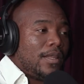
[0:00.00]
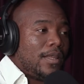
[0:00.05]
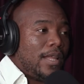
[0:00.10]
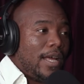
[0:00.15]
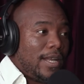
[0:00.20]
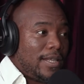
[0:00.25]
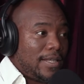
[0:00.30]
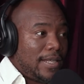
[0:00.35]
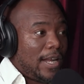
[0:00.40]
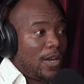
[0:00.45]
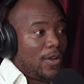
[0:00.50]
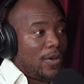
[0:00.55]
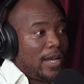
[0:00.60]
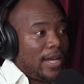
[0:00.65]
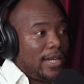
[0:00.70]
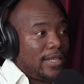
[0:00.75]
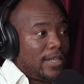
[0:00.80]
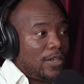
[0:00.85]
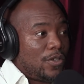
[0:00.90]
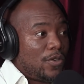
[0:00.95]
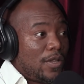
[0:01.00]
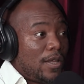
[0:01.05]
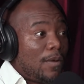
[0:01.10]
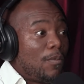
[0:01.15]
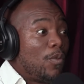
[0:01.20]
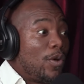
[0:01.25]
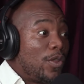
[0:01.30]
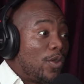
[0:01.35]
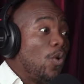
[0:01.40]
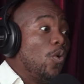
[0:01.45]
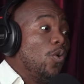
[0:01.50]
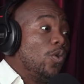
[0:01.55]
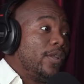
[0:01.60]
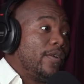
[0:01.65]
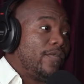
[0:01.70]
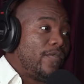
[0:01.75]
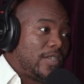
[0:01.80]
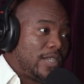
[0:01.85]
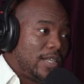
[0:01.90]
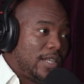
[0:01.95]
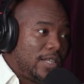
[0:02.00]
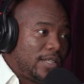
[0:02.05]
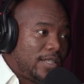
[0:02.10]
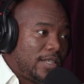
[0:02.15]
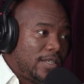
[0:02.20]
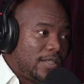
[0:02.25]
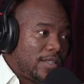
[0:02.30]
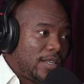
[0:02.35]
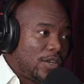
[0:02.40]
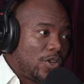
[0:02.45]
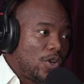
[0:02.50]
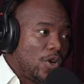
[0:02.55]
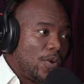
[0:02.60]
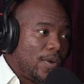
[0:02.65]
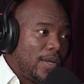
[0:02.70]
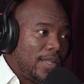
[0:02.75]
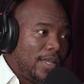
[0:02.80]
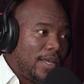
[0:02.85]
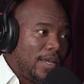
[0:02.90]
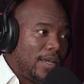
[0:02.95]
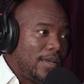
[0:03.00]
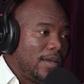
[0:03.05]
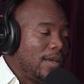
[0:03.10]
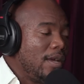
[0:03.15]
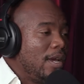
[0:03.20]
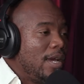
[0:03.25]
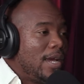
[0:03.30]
that is allocated to them with all the facilities that go in there.